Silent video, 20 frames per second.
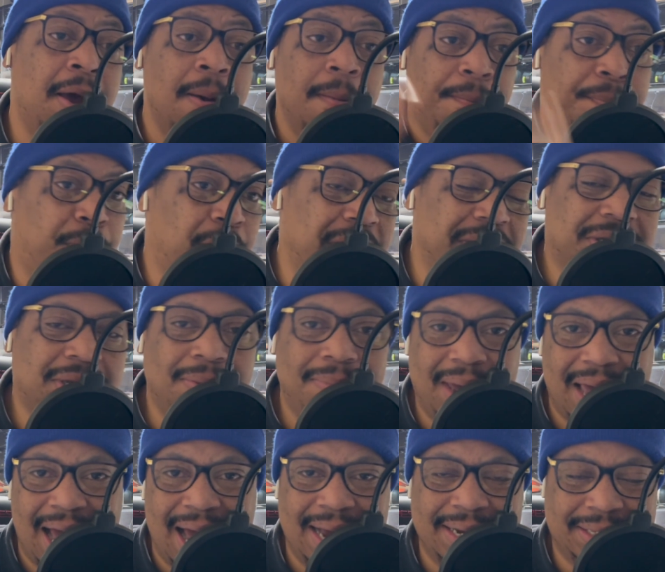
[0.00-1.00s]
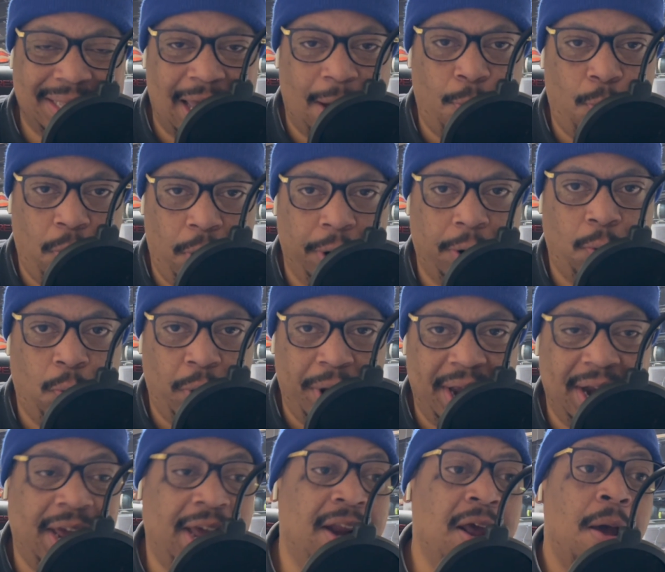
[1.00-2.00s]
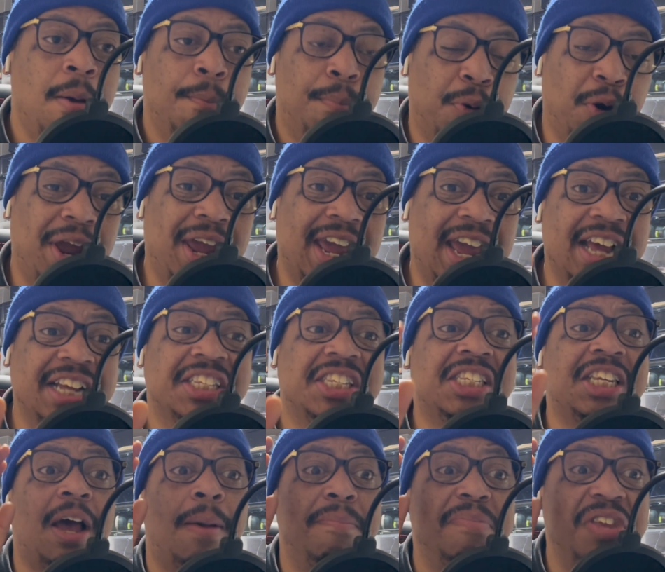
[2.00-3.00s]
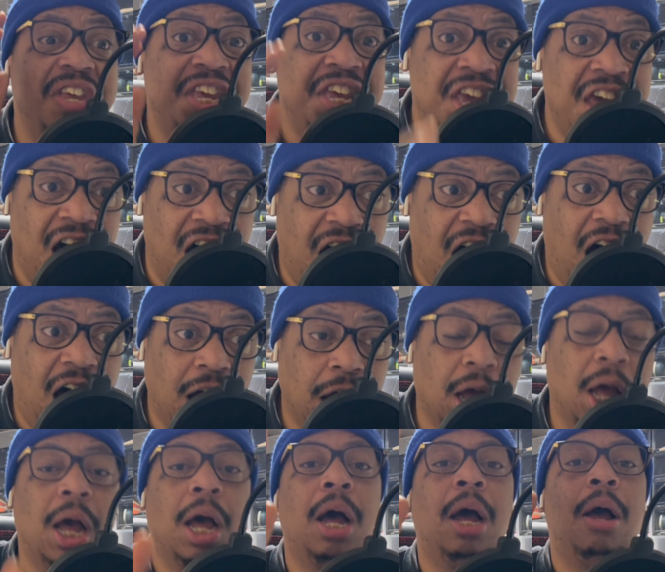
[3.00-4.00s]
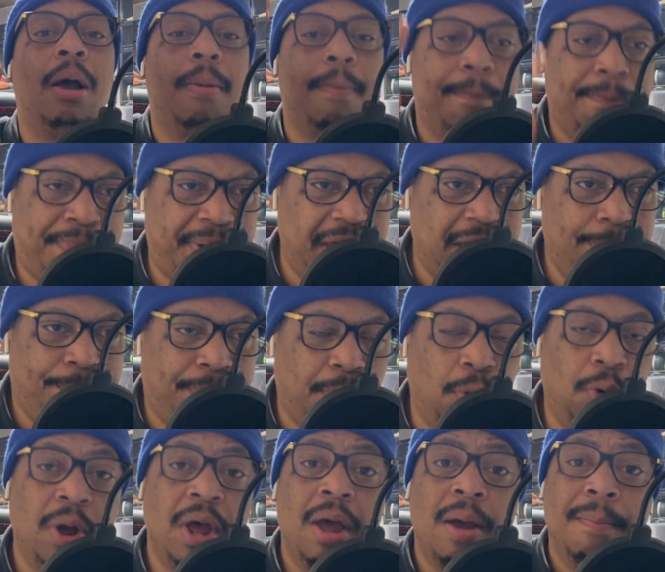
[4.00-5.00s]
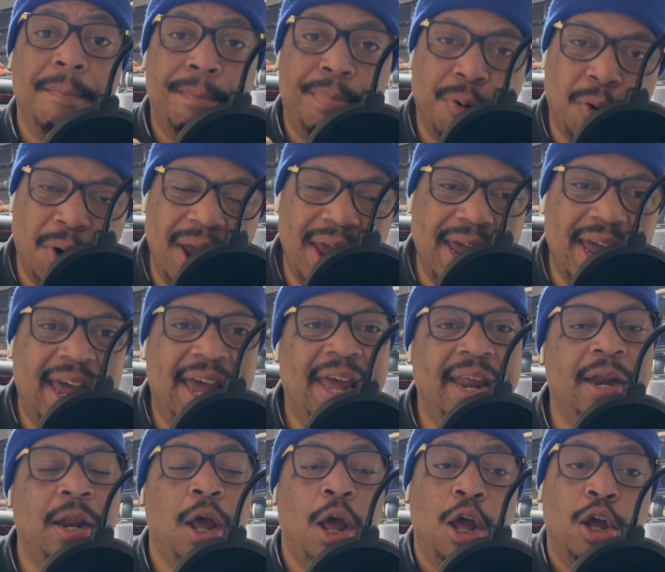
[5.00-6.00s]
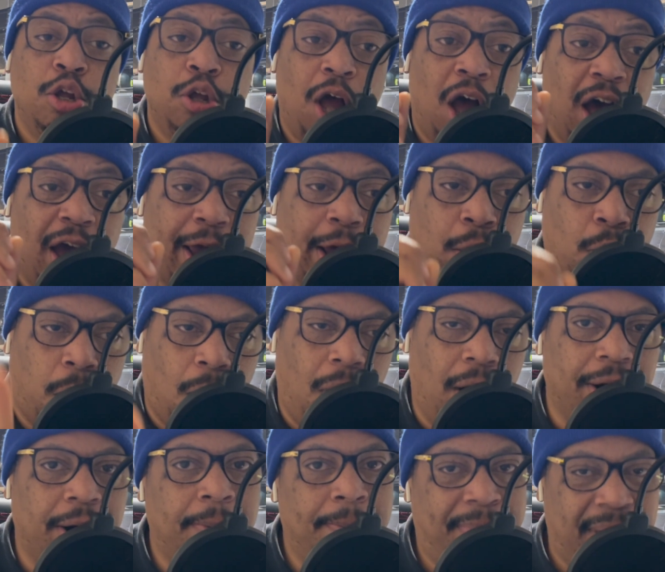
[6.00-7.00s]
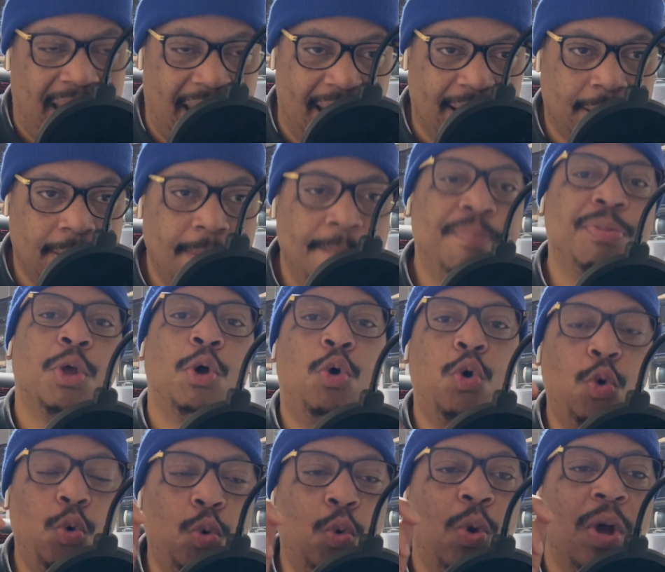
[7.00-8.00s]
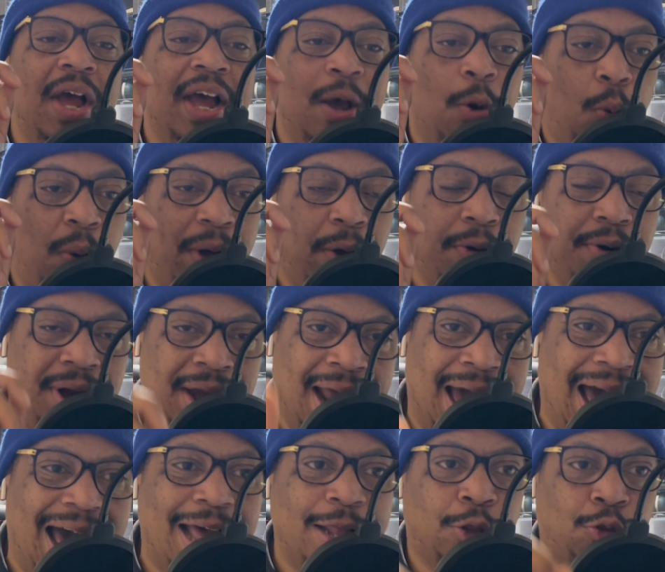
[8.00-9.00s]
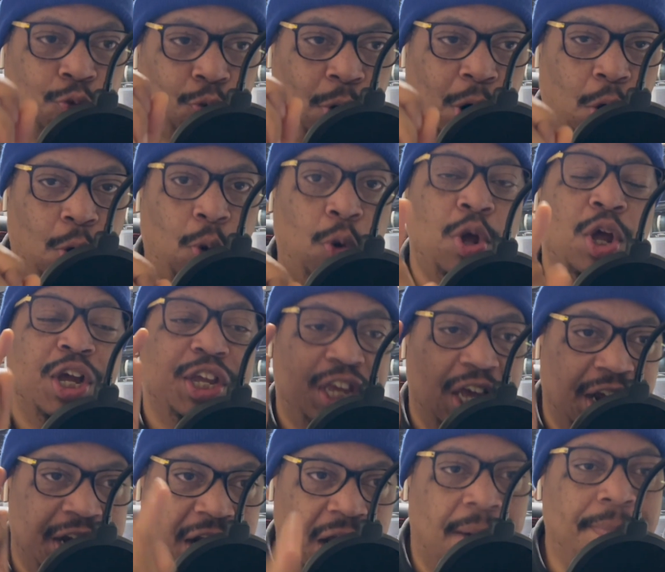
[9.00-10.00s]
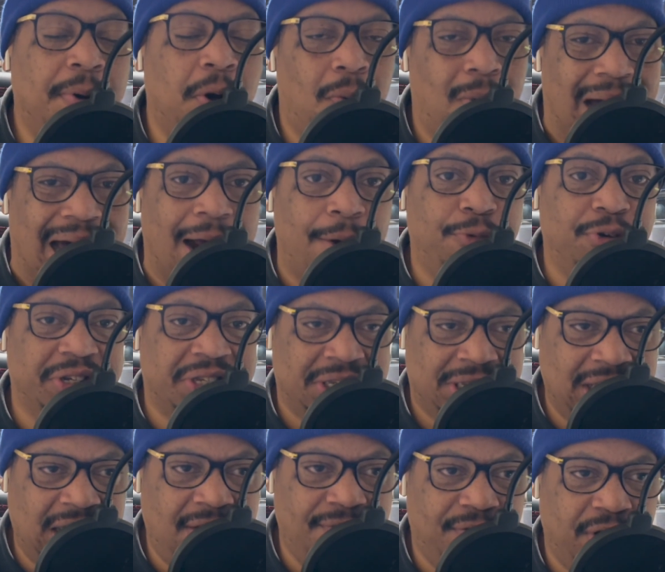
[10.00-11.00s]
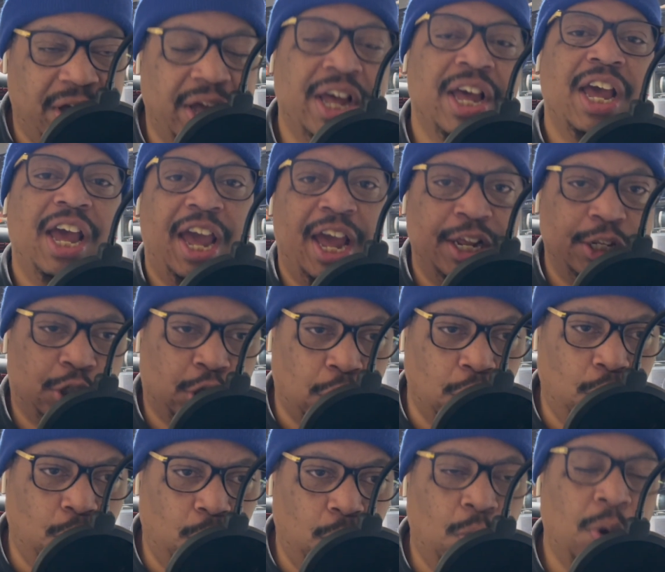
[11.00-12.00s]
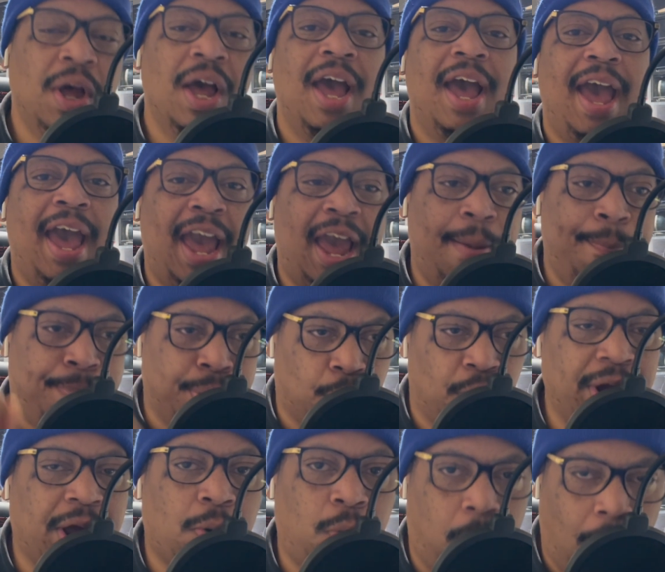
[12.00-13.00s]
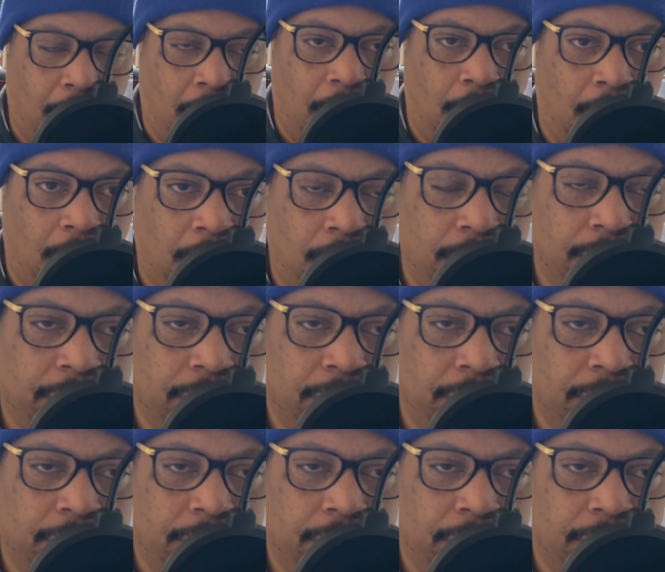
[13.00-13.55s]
Bring some guys that want to win in. Bring in some young people. Bring in a quarterback who will not throw your number wide receiver into a brick wall.